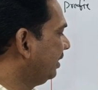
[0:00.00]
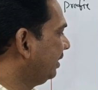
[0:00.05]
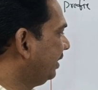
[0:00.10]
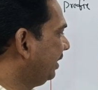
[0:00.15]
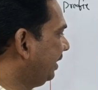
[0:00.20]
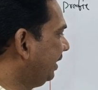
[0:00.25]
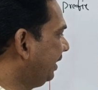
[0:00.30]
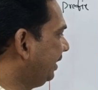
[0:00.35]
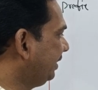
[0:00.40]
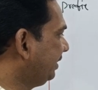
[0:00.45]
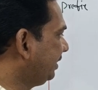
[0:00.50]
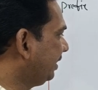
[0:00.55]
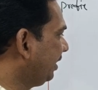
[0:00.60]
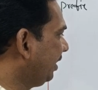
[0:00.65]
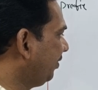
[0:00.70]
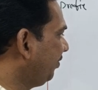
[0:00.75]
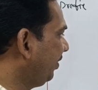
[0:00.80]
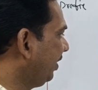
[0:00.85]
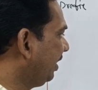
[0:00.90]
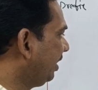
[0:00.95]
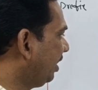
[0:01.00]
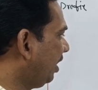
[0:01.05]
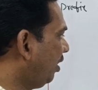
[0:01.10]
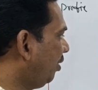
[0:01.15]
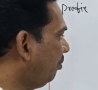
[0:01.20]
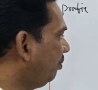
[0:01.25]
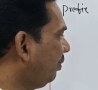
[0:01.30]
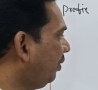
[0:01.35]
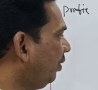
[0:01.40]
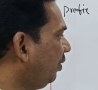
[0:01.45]
nature of the
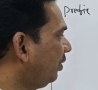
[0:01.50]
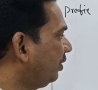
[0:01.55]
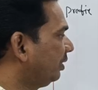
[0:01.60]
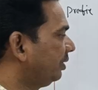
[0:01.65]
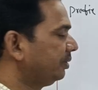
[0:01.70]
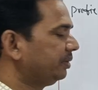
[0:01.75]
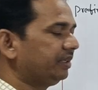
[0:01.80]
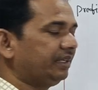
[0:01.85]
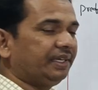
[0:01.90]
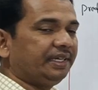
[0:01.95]
compound.